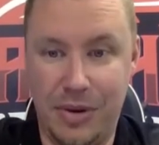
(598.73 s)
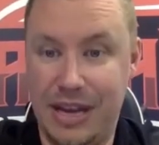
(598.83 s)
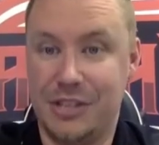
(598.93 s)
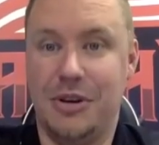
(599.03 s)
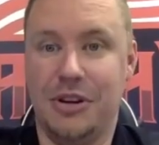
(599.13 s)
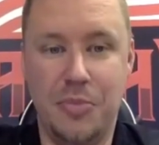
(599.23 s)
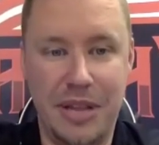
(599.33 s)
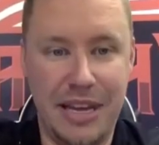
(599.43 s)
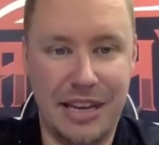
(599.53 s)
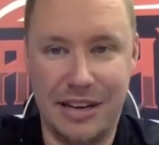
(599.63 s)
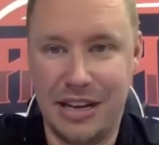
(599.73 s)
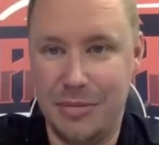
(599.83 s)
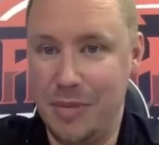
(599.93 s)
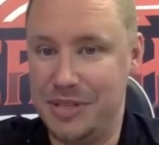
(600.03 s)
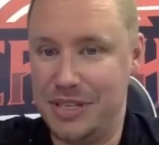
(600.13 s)
guess what? Kubalik can come
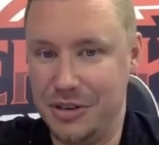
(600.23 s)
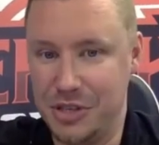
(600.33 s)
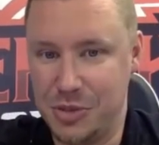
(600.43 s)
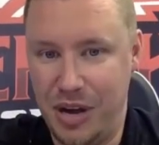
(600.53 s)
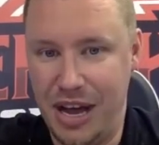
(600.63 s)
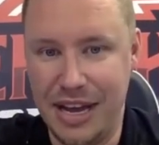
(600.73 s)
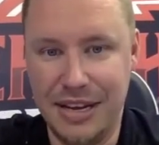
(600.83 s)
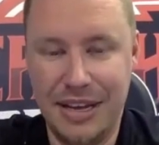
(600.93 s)
up and take your spot.